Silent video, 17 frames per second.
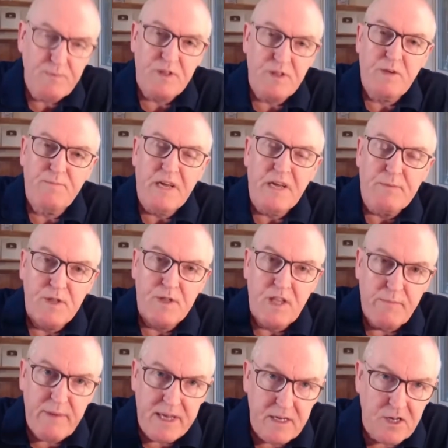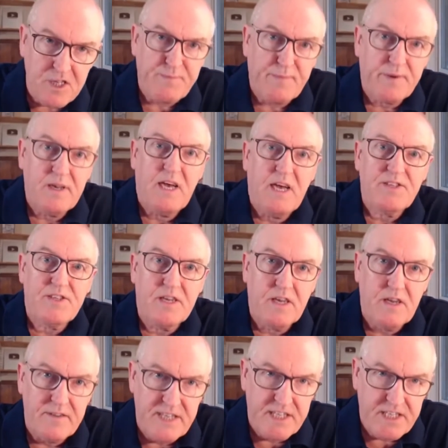that the people that are being hospitalised and
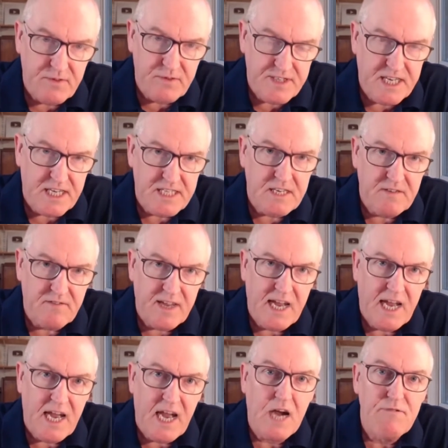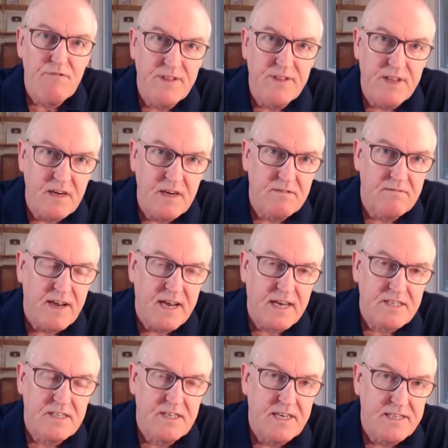going into intensive care are in the
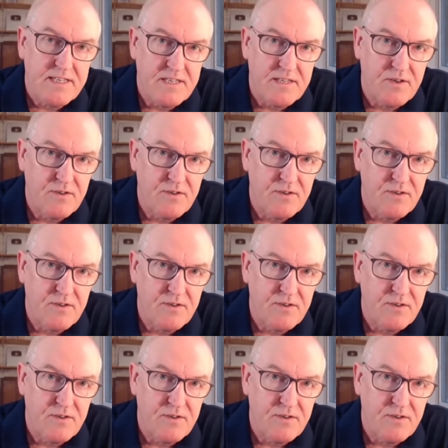unvaccinated